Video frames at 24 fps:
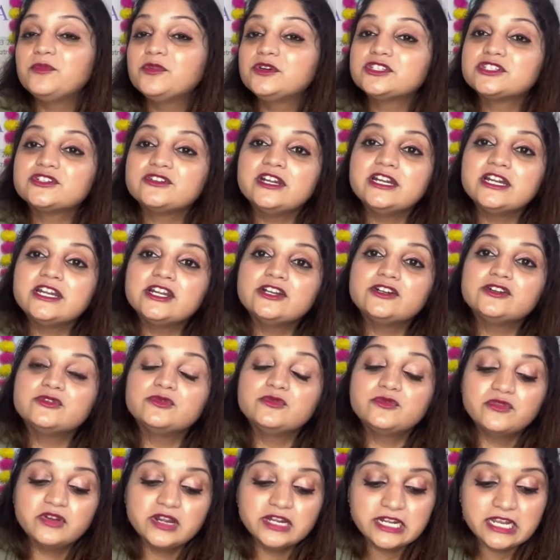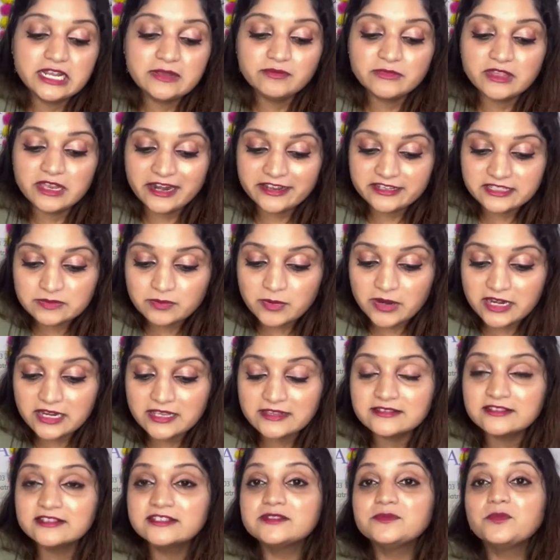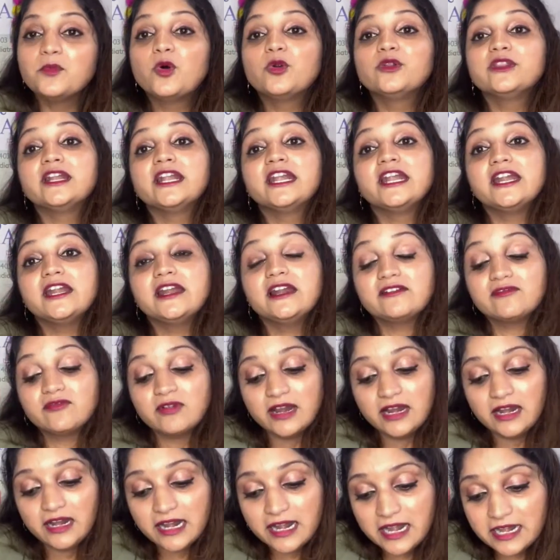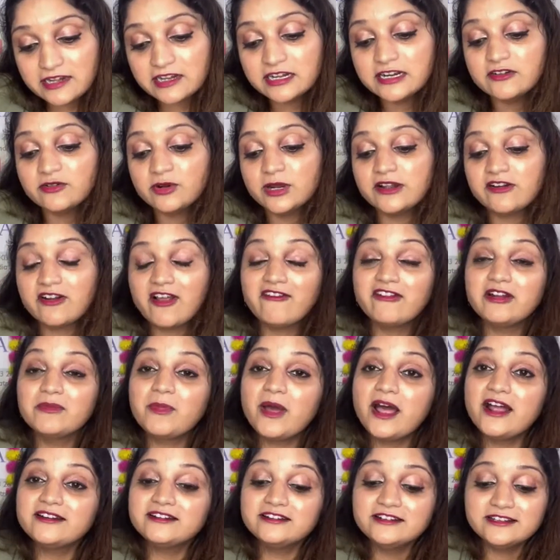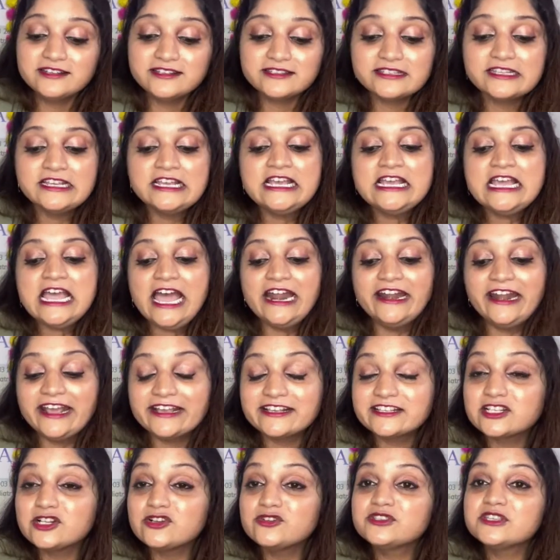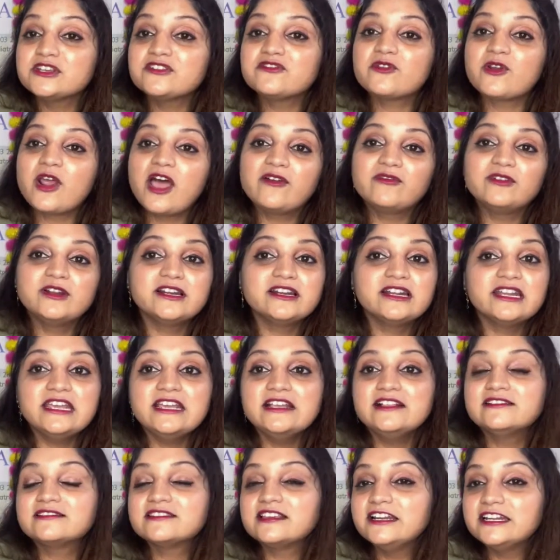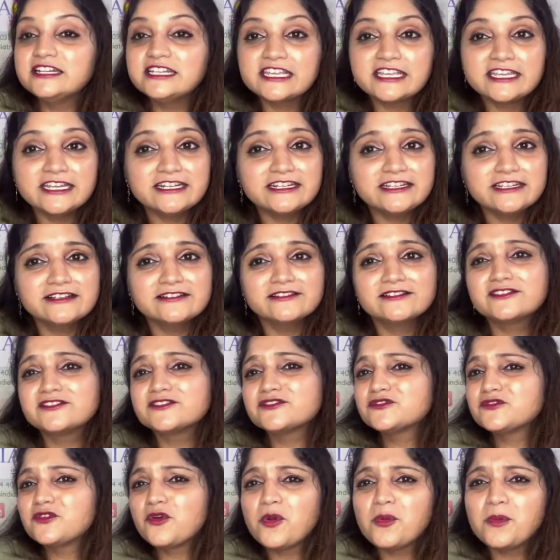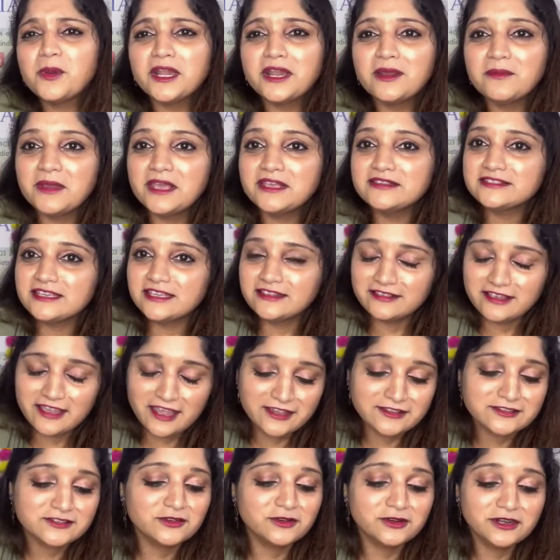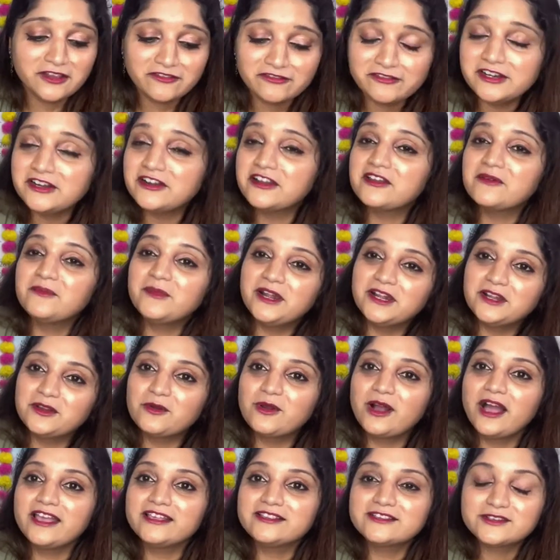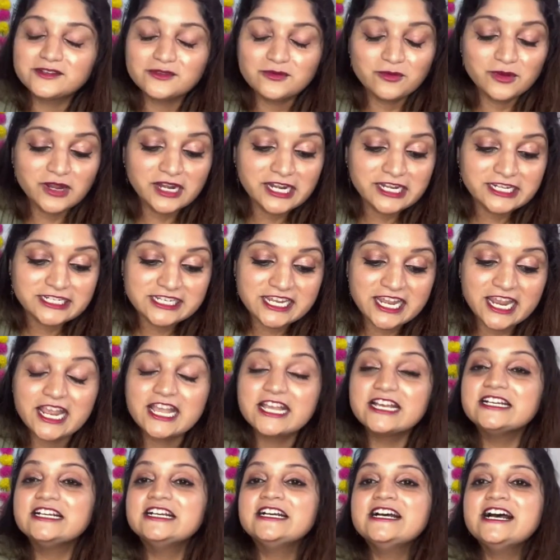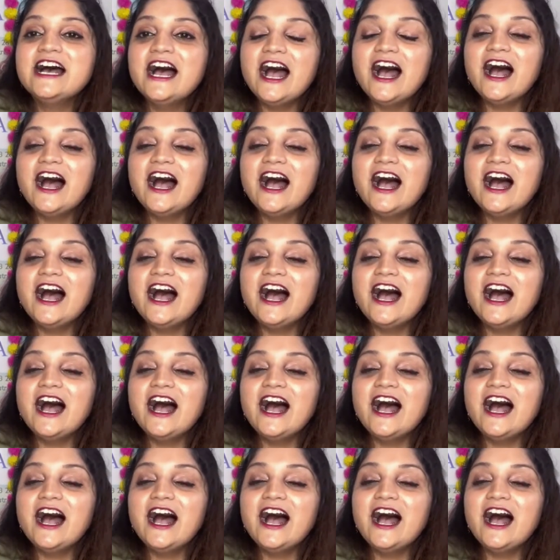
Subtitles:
opportunity to redeem their experiences, more than 800 travel partners and exclusive travel deals and ticket deals, so many amazing things. So definitely recommend you guys to really take